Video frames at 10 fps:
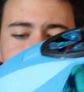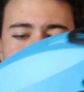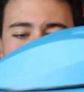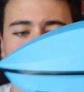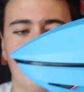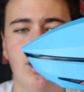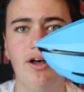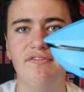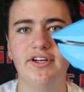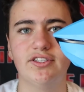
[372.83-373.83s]
just turn it
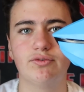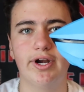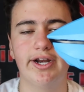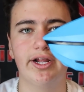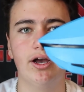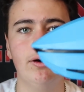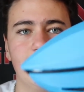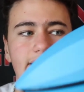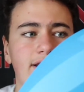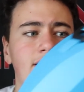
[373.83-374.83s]
off and it's ready to go
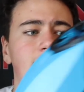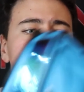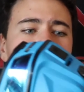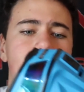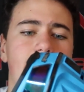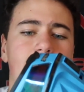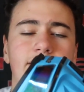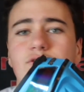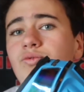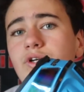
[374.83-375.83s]
again. And
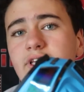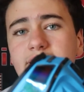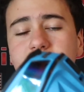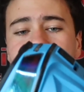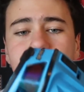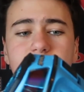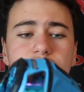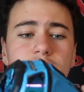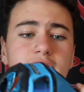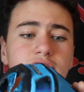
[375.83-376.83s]
it's really easy.
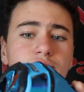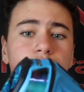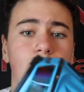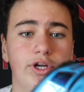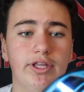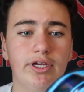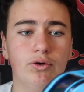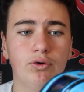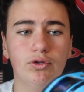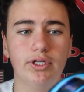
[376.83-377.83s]
So that's really
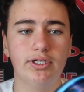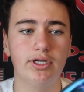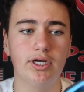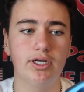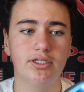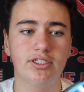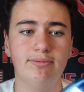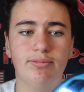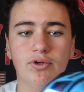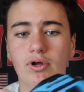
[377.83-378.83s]
cool and
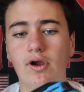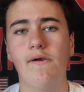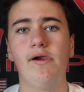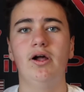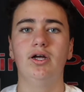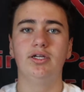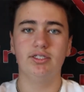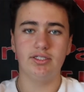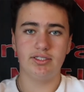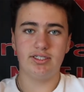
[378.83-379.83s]
simple.
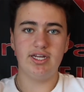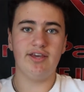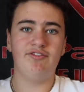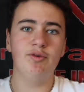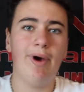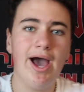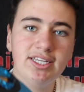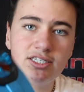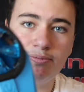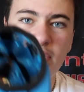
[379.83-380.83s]
If you buy
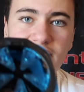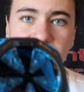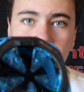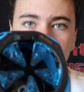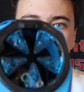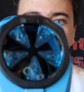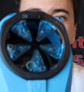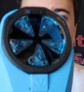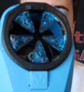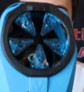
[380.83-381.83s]
a speed feed, I'm gonna teach
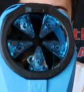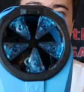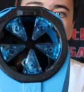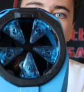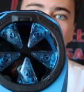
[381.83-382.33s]
you how to undo it,